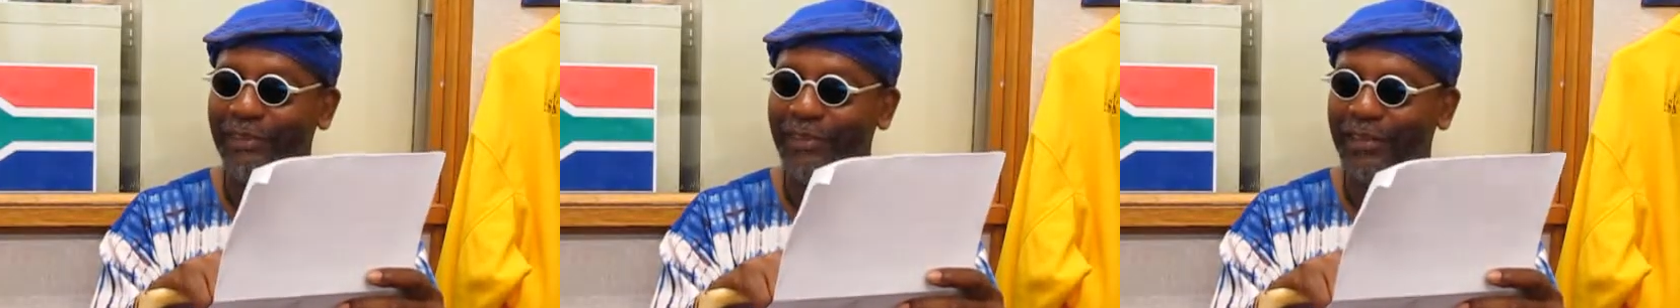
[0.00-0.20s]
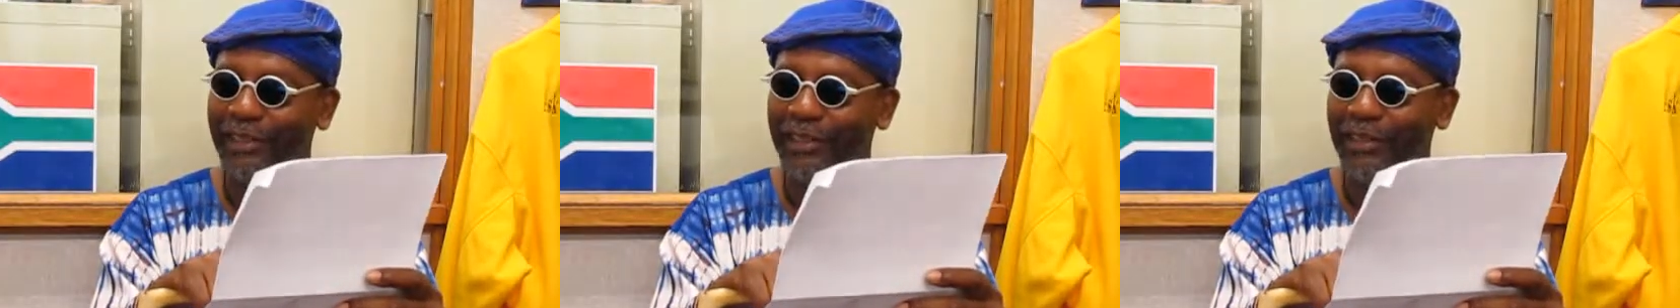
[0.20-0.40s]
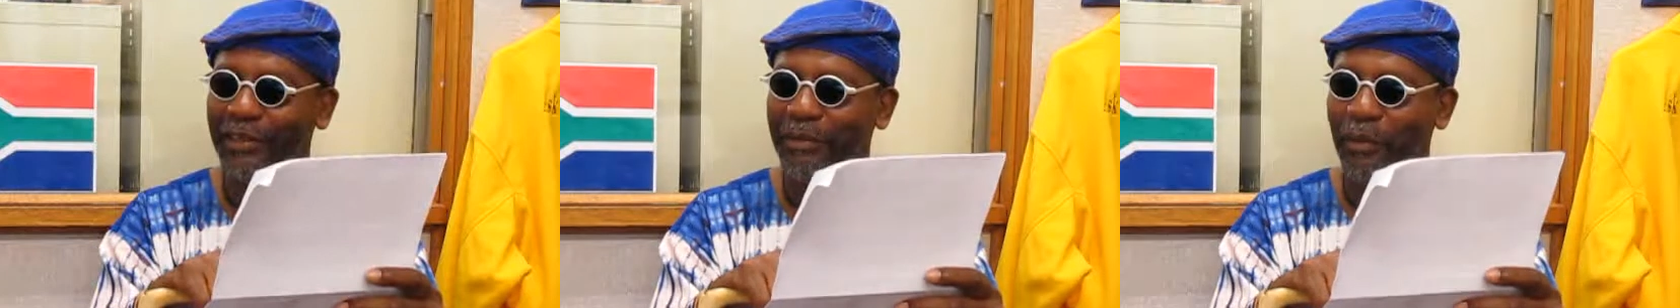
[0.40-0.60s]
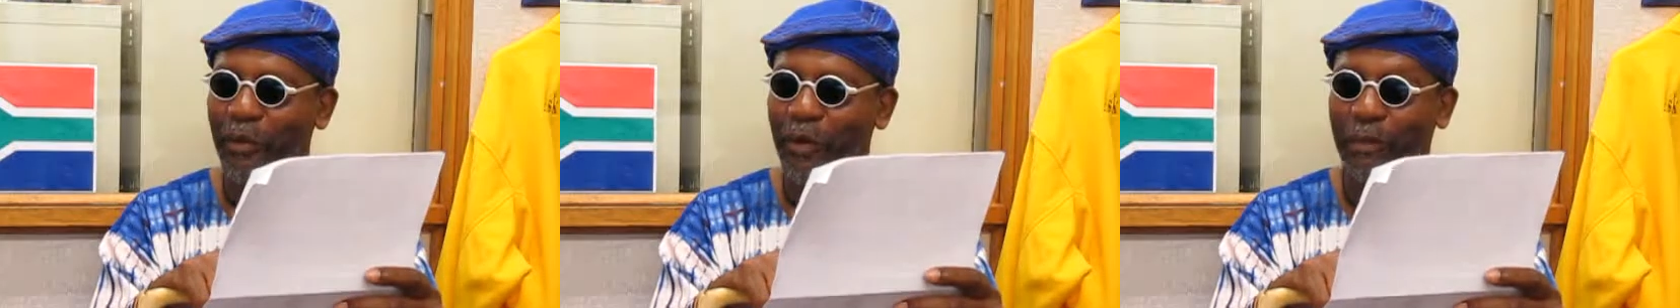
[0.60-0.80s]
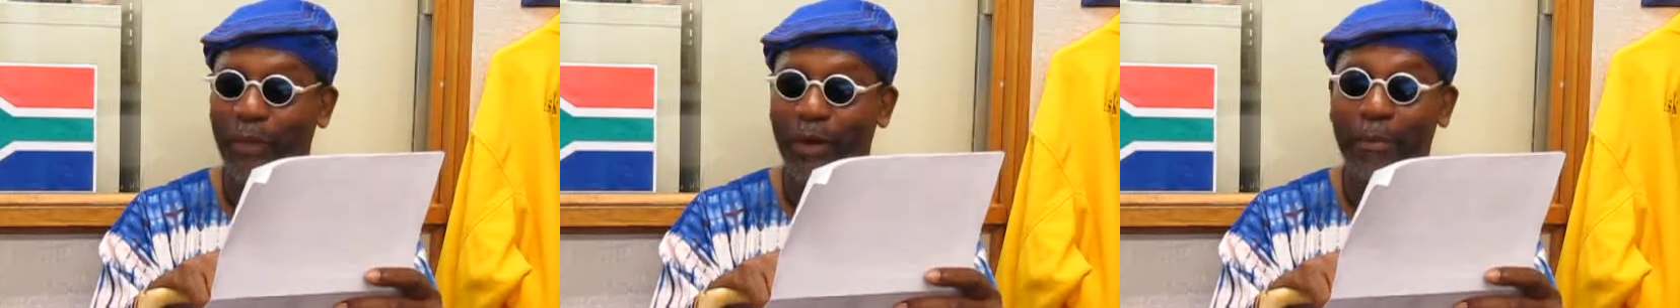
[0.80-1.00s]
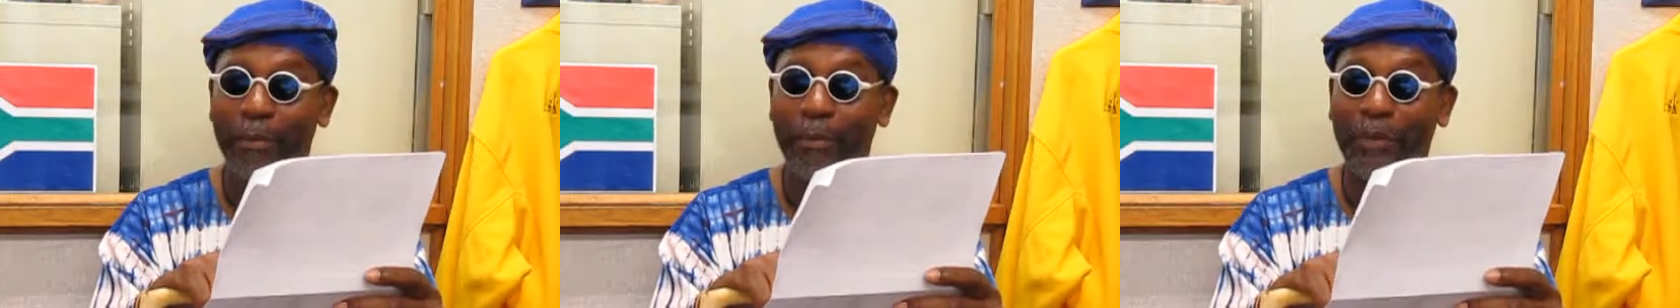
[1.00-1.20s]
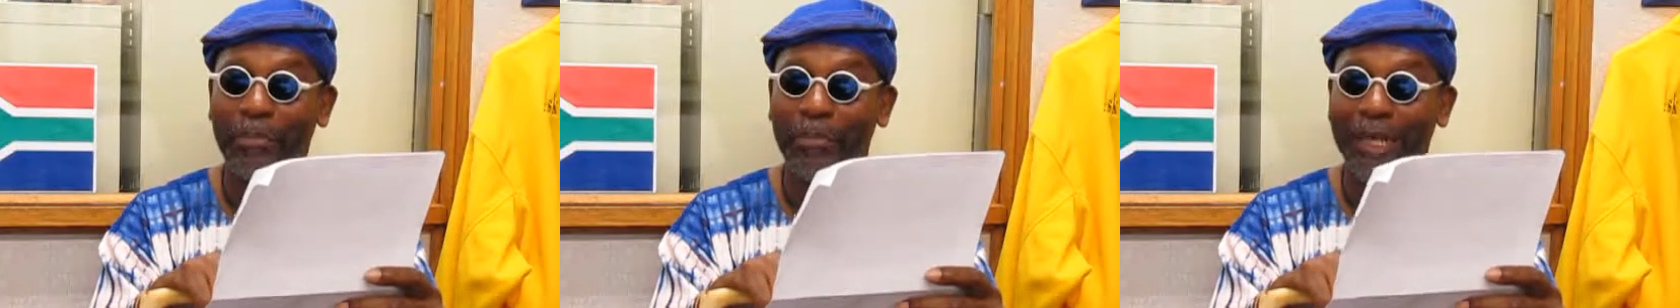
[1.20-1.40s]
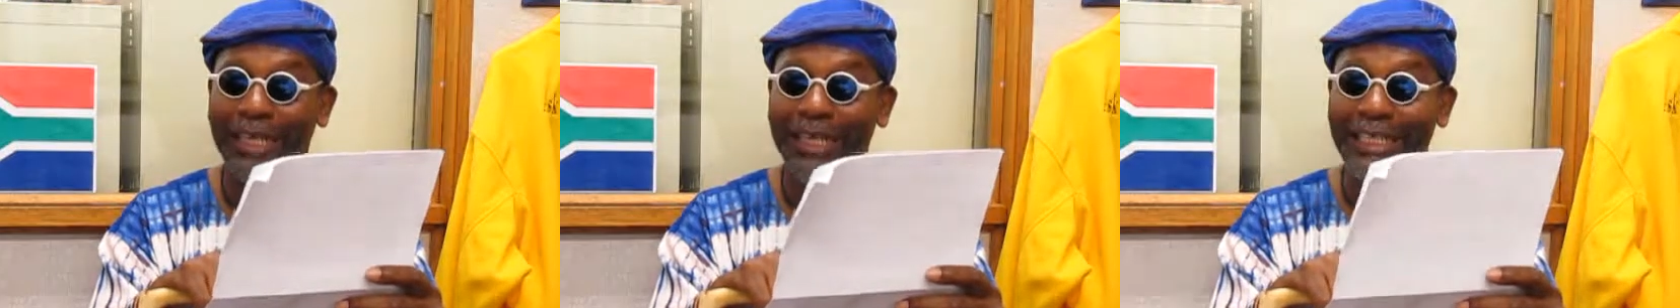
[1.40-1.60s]
this is an important part, but
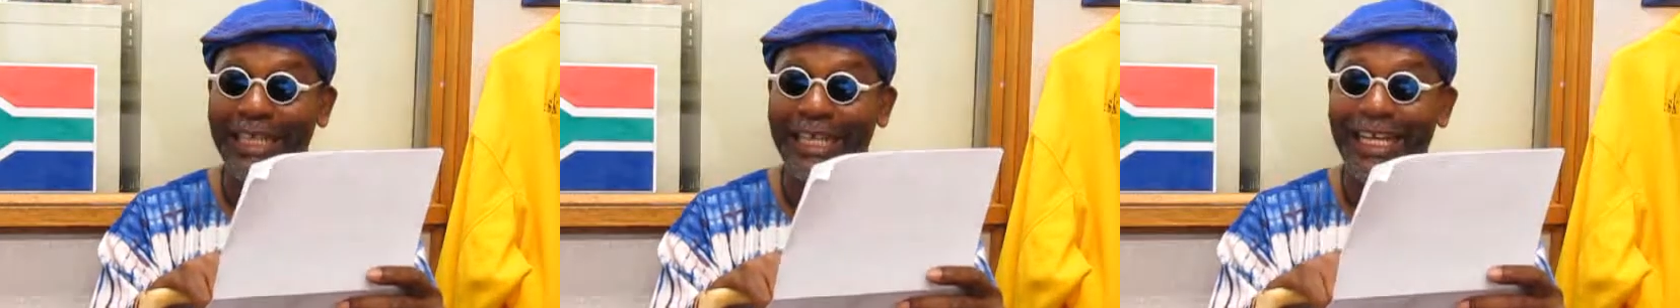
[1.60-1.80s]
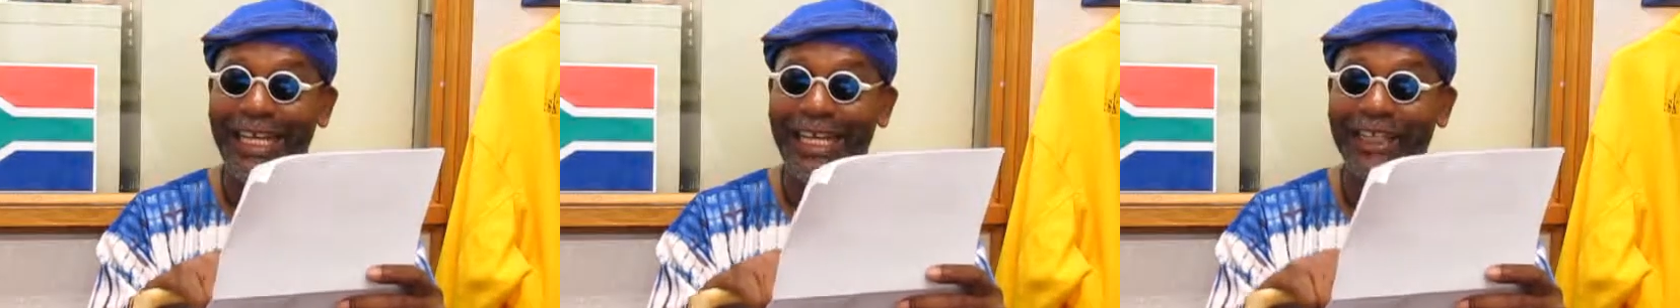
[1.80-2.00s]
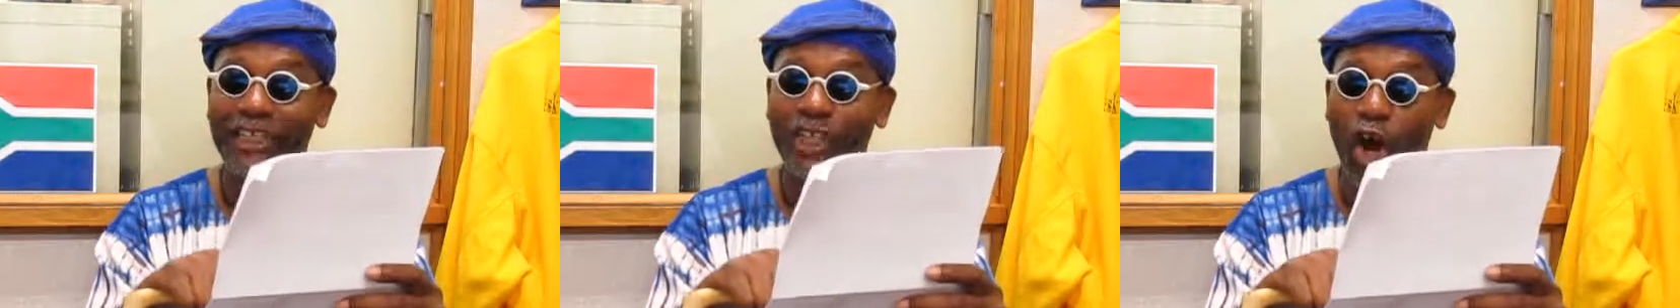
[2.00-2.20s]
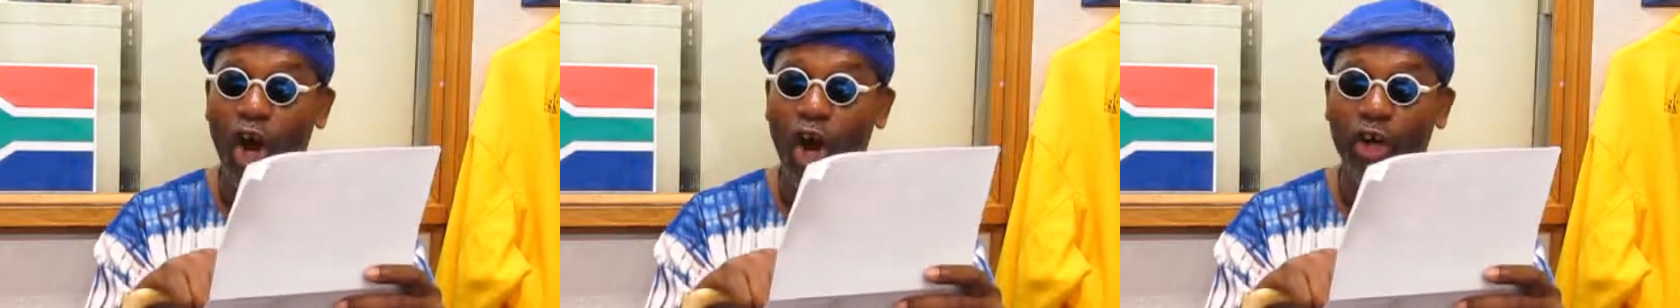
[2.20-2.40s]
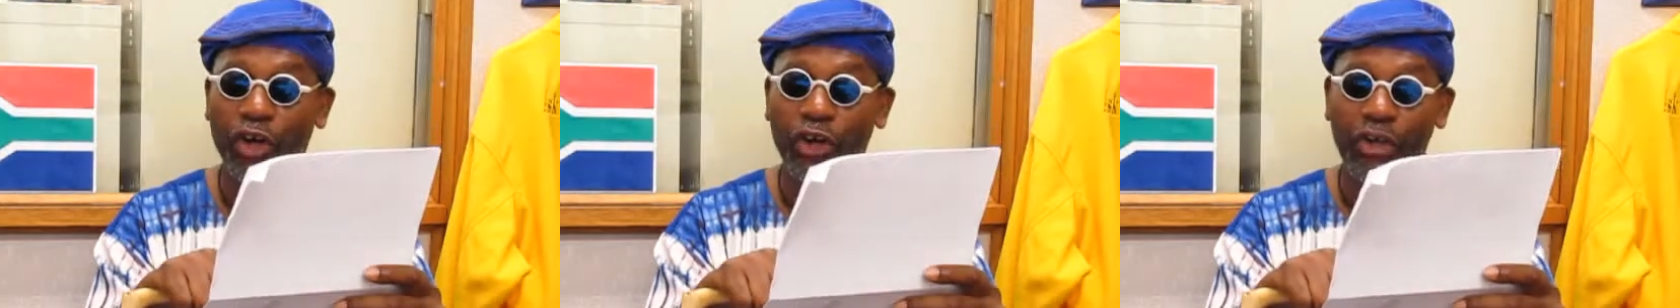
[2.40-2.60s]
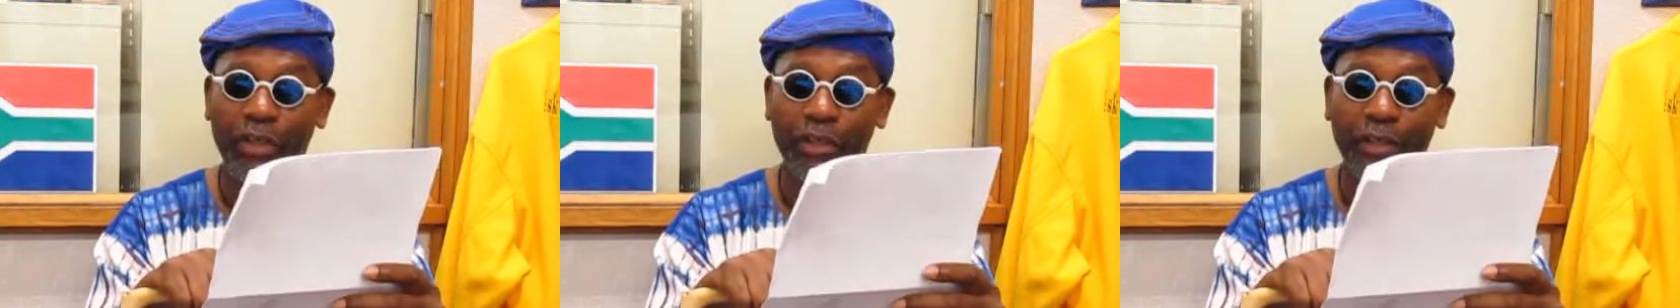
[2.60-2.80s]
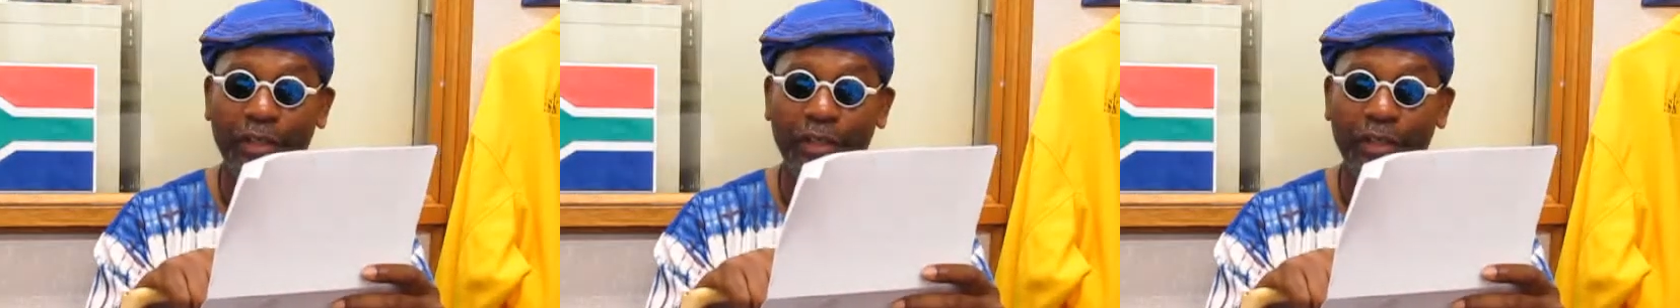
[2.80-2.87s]
money is honored,